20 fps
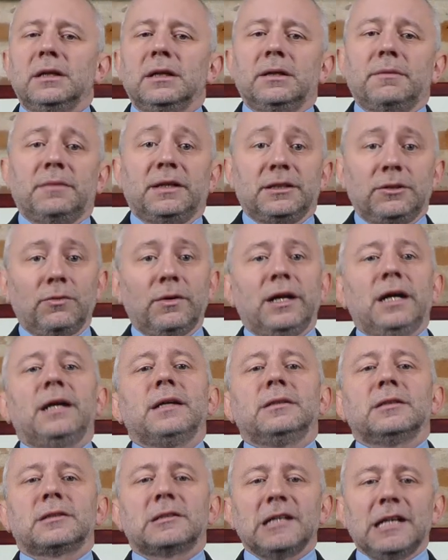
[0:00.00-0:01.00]
By the
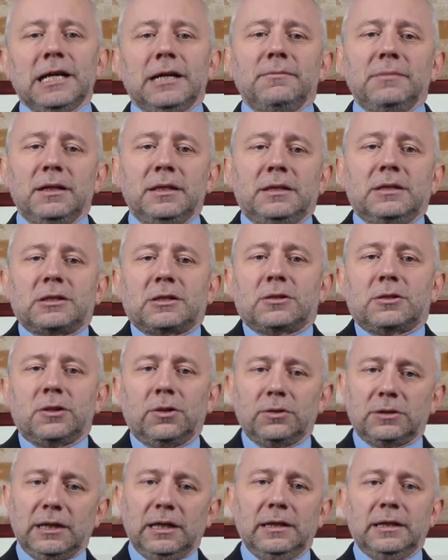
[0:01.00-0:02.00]
way, the TAM is
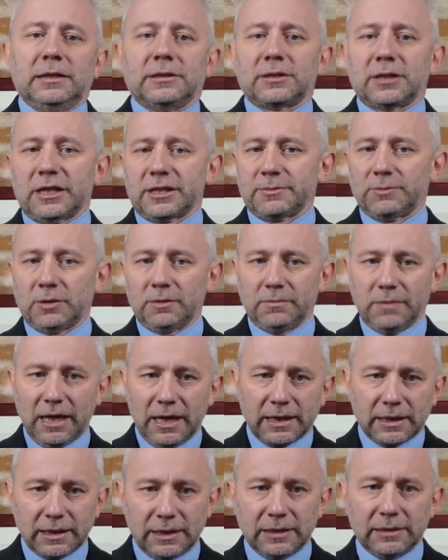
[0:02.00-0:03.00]
total addressable
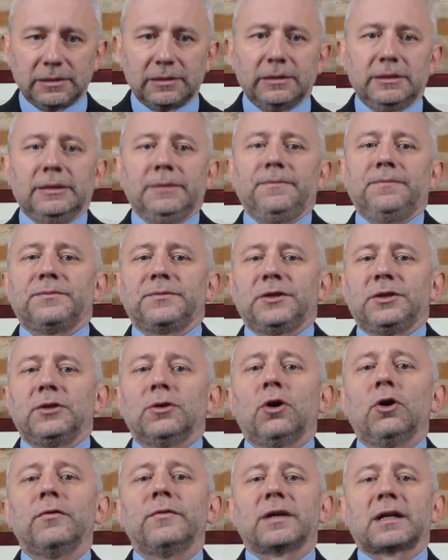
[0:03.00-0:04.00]
market, the
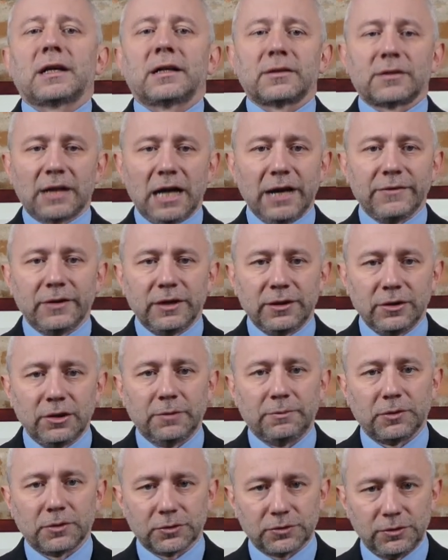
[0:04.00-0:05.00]
overall revenue
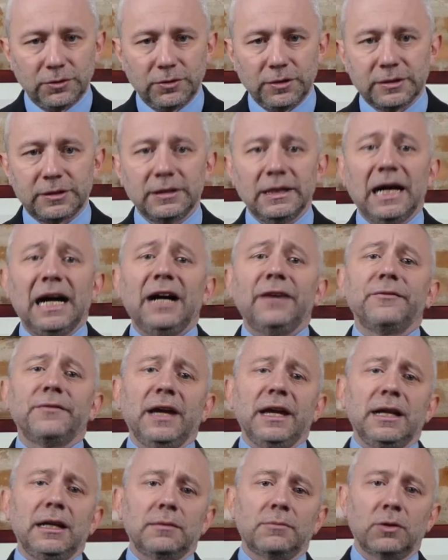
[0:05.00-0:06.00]
opportunity
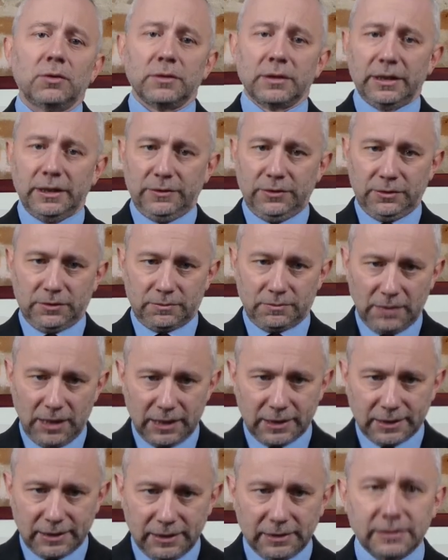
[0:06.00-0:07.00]
available in your
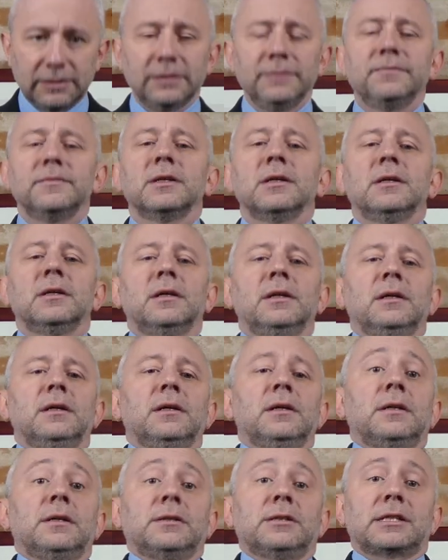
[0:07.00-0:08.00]
market.
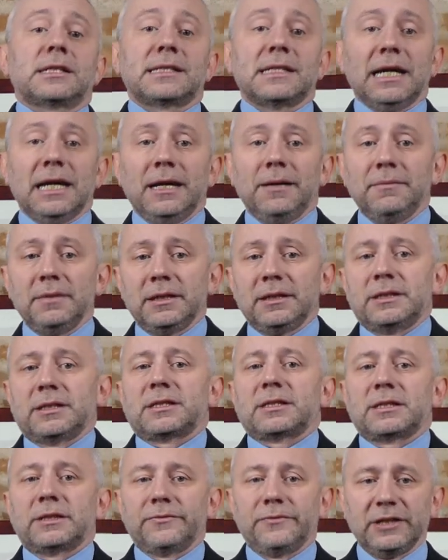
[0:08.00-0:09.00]
The SAM is
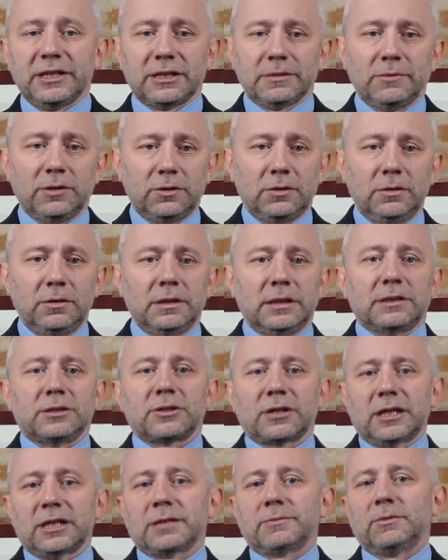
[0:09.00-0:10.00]
serviceable
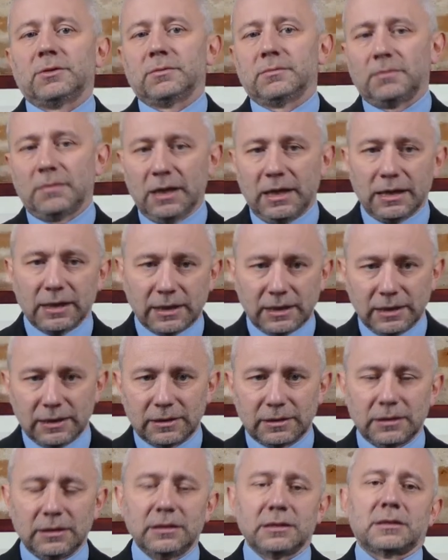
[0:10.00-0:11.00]
addressable
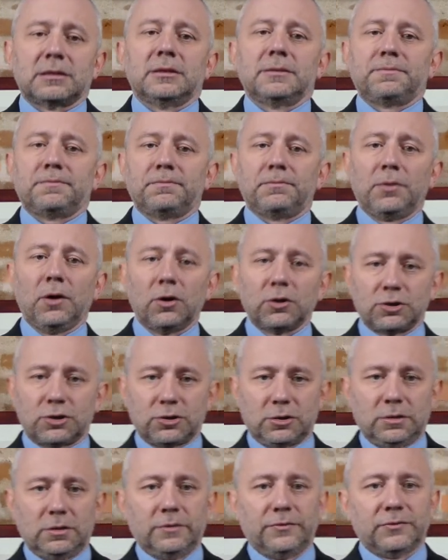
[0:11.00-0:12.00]
market, is the
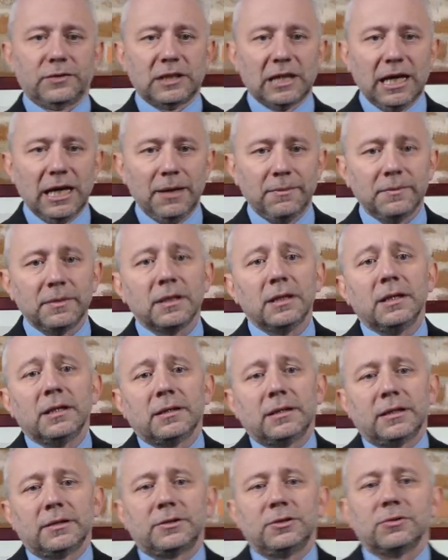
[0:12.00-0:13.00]
portion of TAM
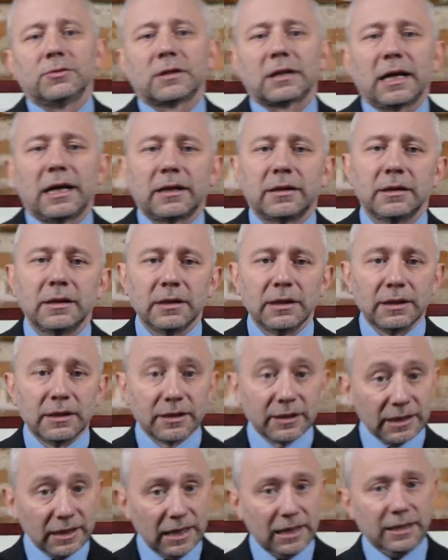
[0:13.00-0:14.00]
that you can
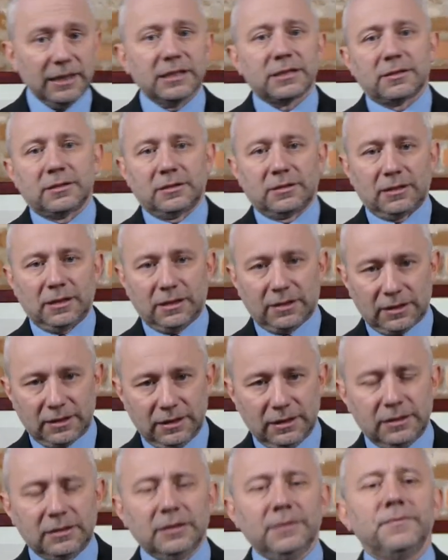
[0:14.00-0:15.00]
realistically
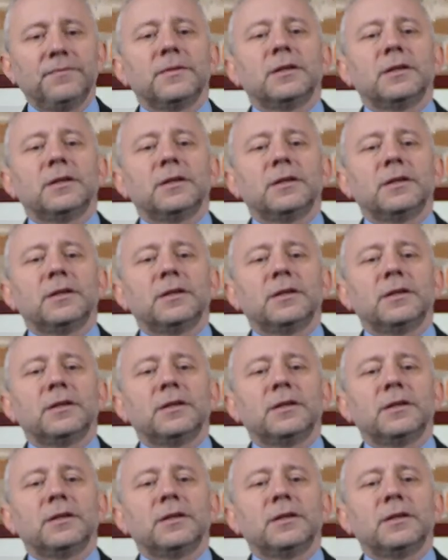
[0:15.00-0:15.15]
target,